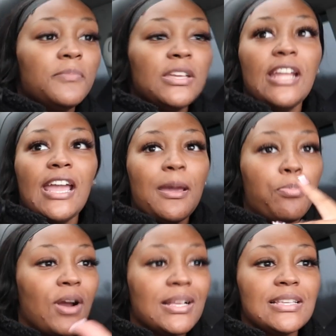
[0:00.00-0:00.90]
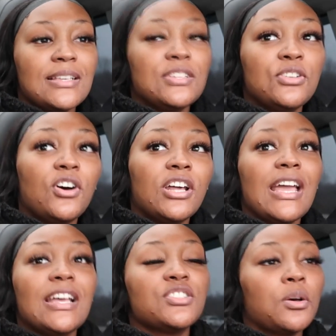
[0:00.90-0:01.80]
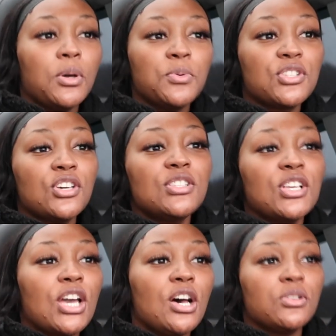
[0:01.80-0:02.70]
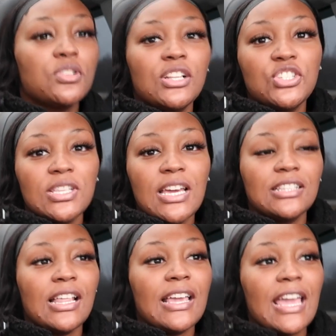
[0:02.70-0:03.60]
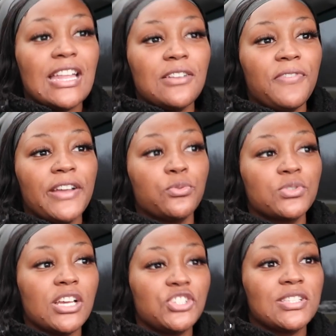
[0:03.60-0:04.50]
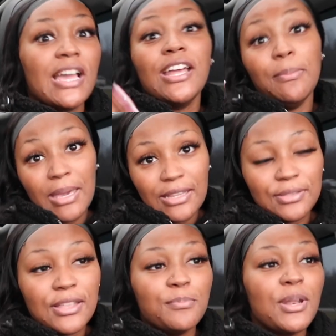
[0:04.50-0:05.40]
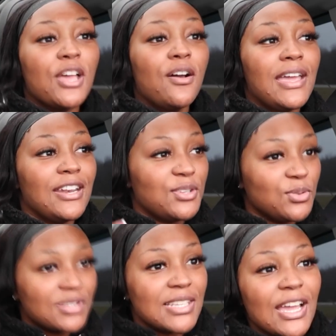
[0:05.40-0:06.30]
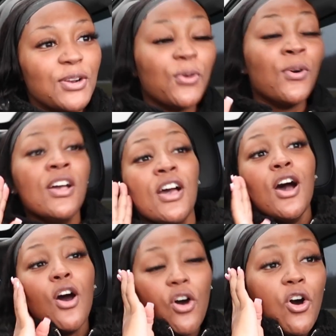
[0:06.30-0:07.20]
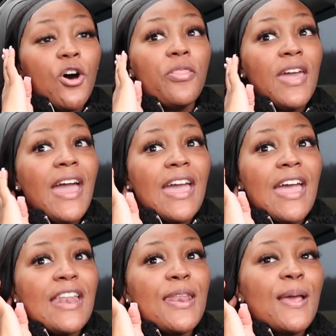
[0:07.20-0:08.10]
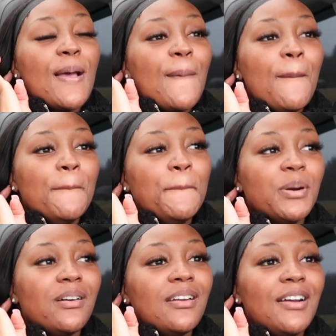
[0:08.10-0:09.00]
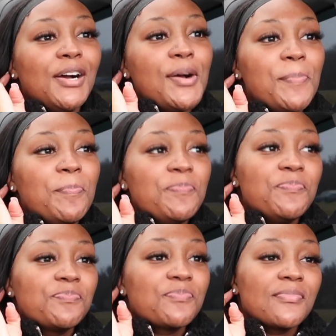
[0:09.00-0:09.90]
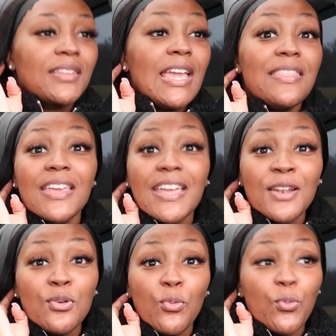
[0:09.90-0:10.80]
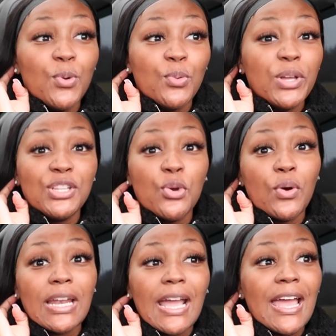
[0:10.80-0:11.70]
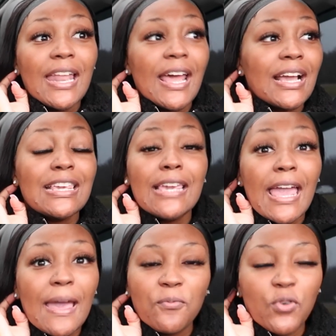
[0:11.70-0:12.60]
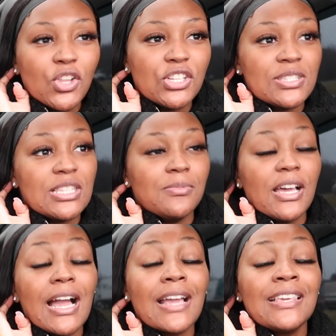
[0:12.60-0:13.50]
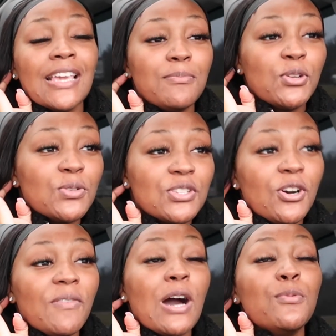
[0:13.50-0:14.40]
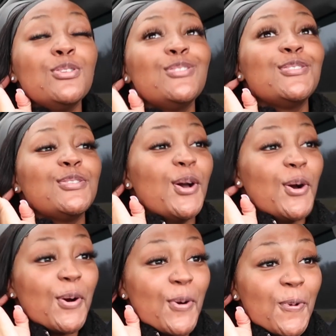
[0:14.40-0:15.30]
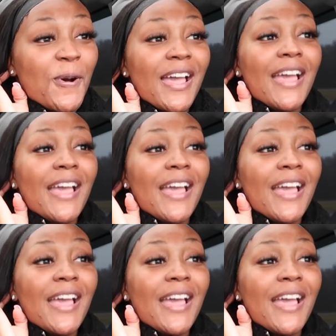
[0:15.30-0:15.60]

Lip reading: And it had process and all that, so it was good to go. So I just had to like add the final touches. I had to make the thumbnail, I had to do the title, all that. But and then with doing that, I kept falling asleep. Like, I kept dozing off. I was so